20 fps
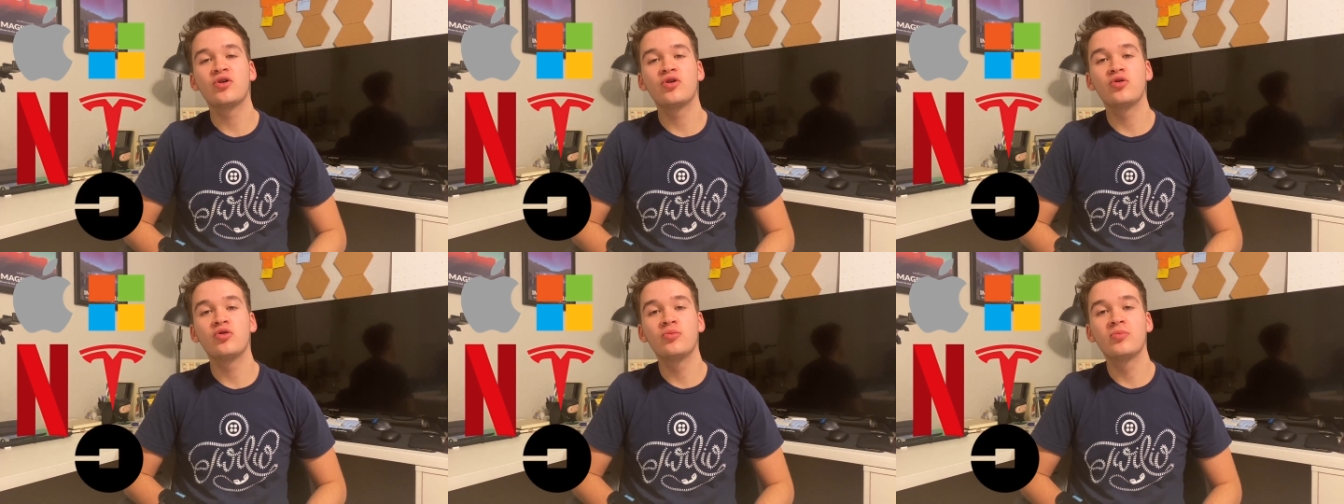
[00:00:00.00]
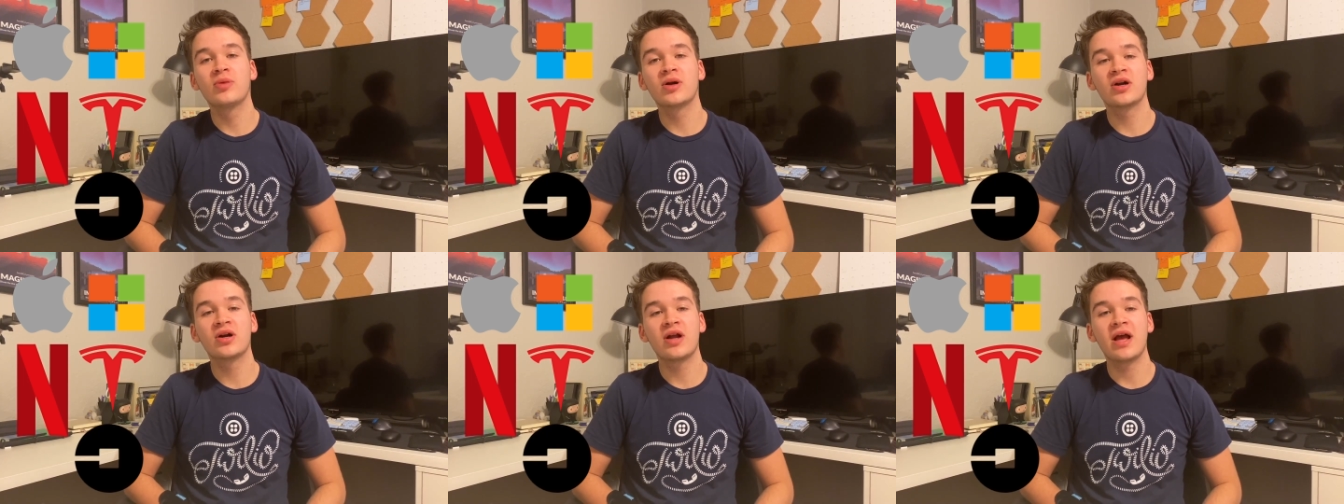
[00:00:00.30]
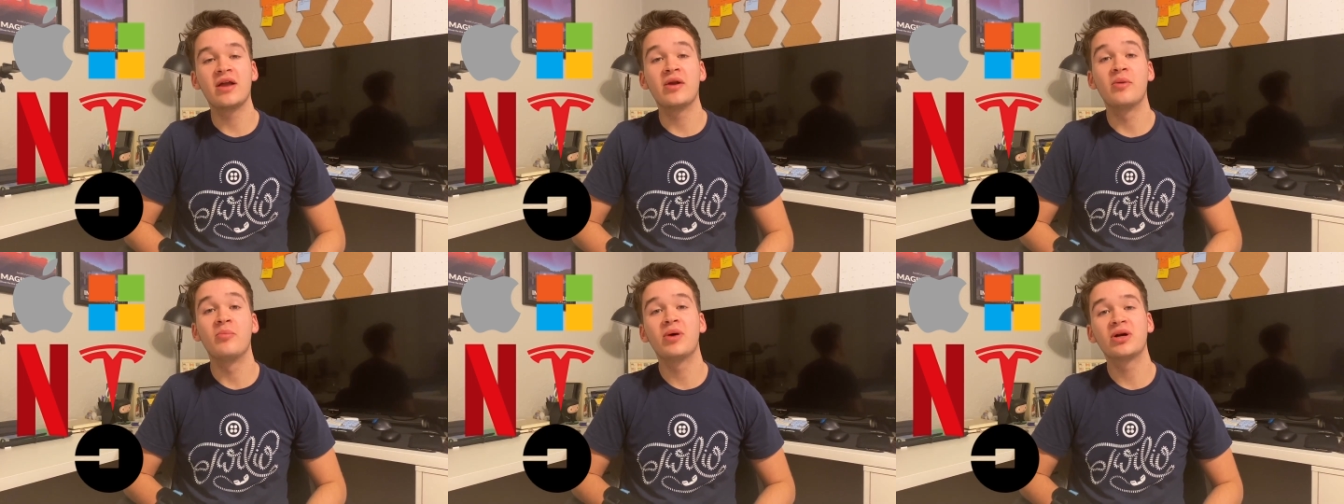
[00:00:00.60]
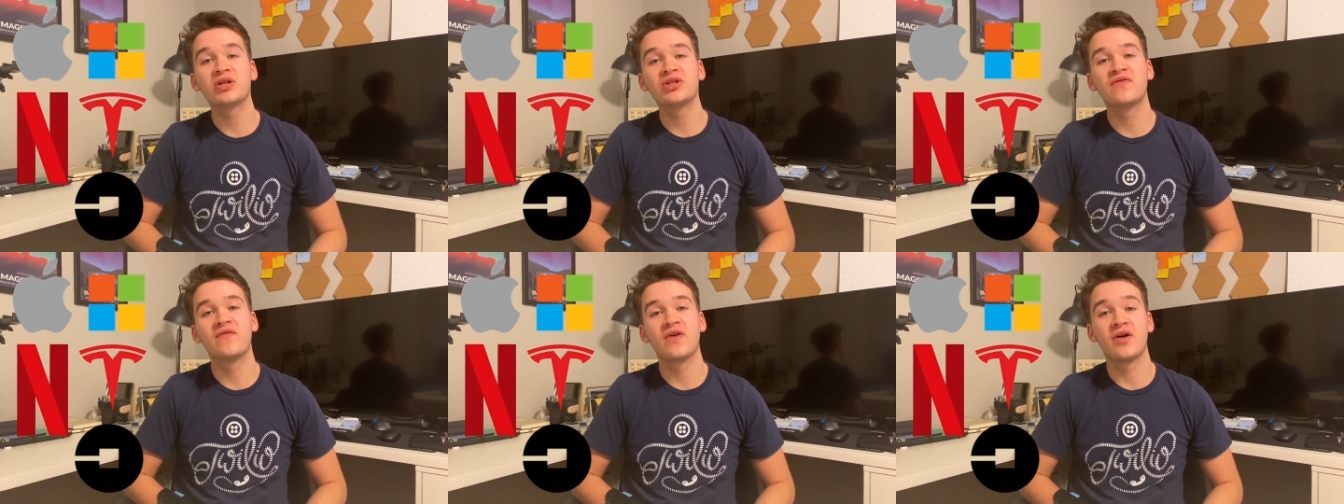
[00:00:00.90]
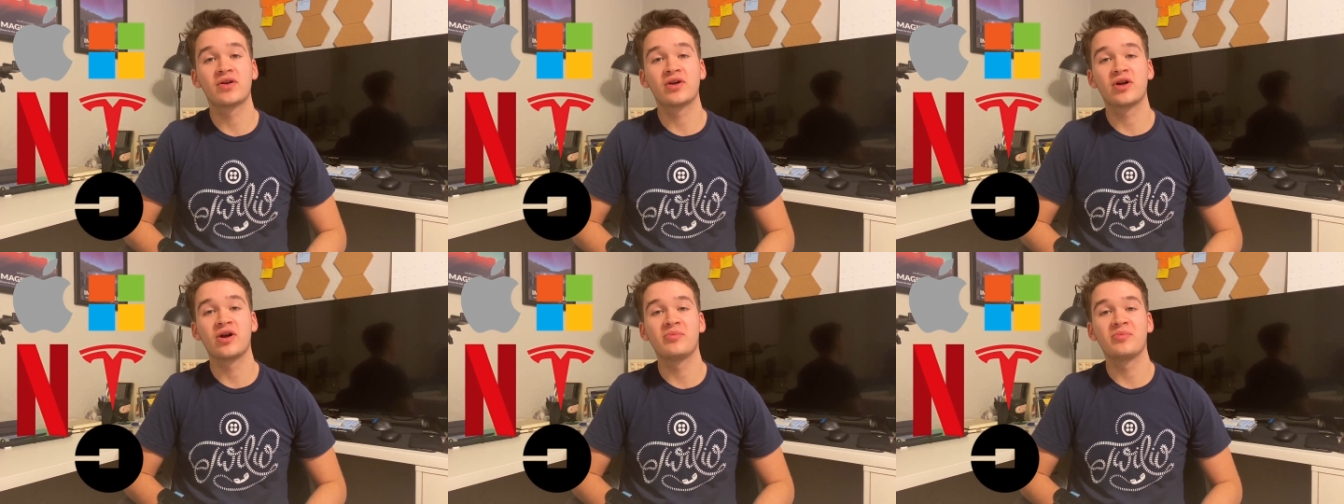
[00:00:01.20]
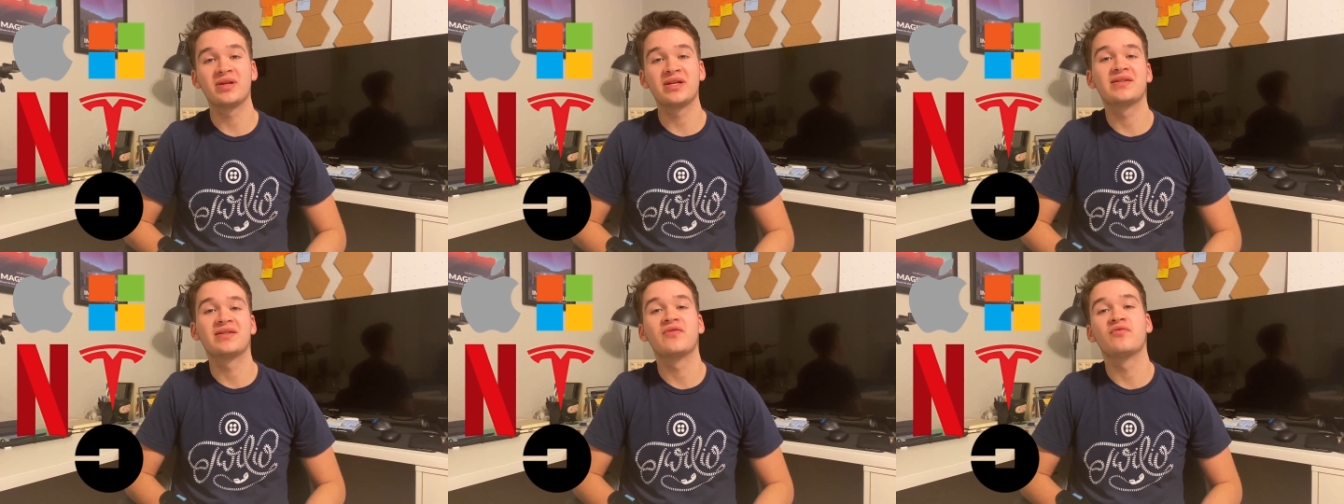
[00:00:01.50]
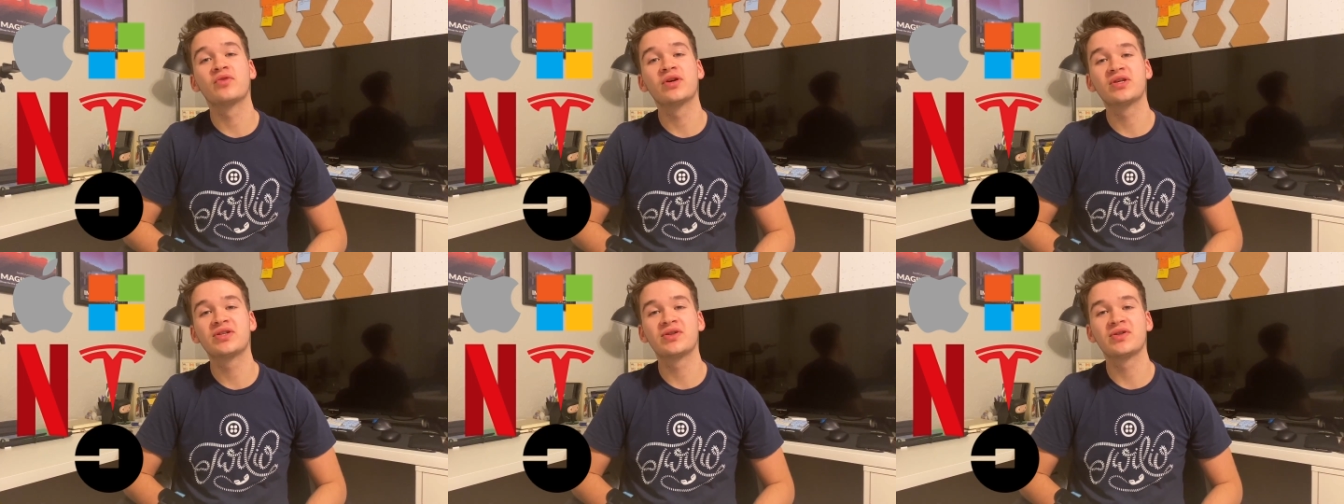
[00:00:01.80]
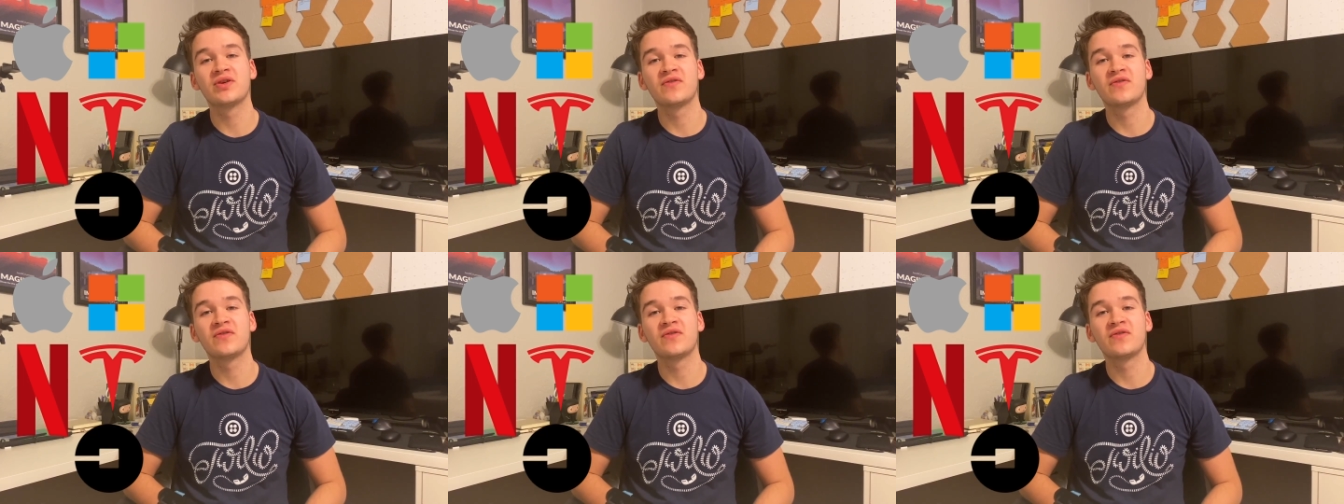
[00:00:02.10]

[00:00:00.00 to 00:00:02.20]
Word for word: Uber, and a bunch of other companies have recently